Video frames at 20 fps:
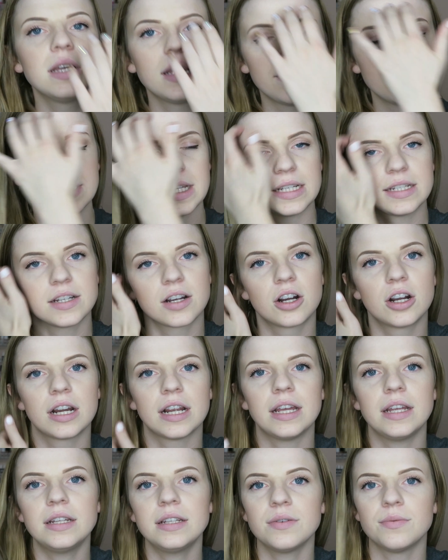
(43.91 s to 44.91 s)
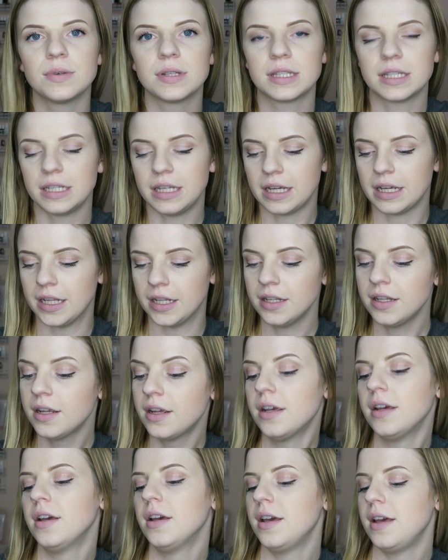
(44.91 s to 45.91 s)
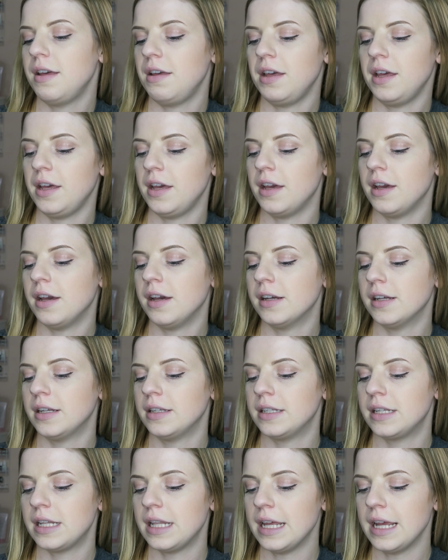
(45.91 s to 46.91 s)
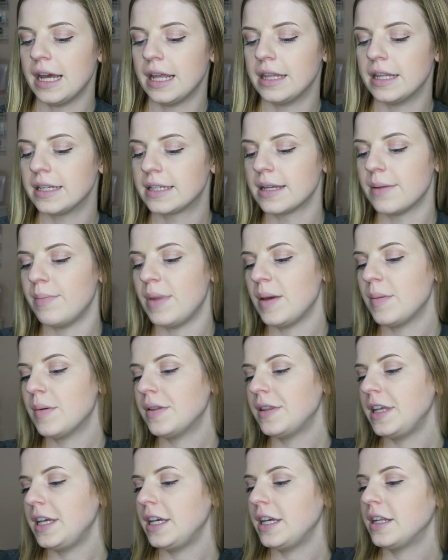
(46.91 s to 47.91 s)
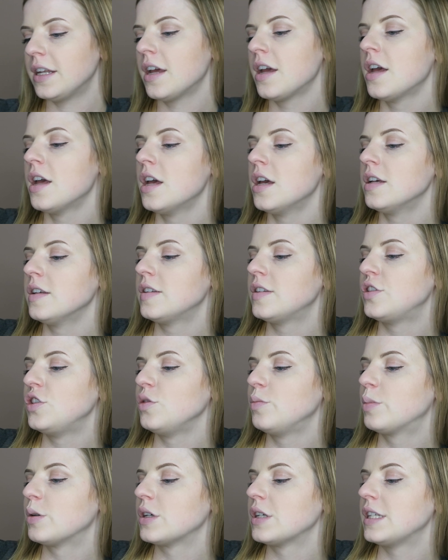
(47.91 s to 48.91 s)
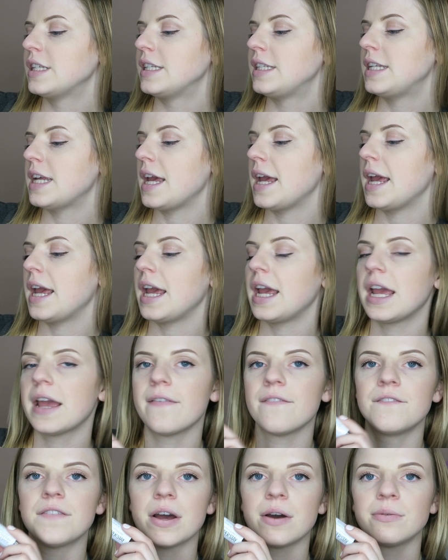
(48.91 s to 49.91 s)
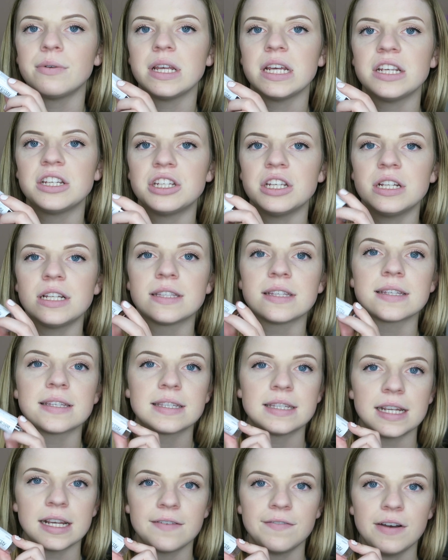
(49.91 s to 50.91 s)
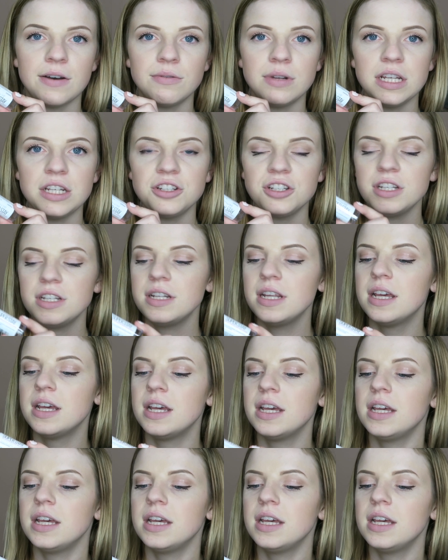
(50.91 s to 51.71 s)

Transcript: I was at Target once again and they had this Maybelline Super Stay foundation. It's a stick foundation.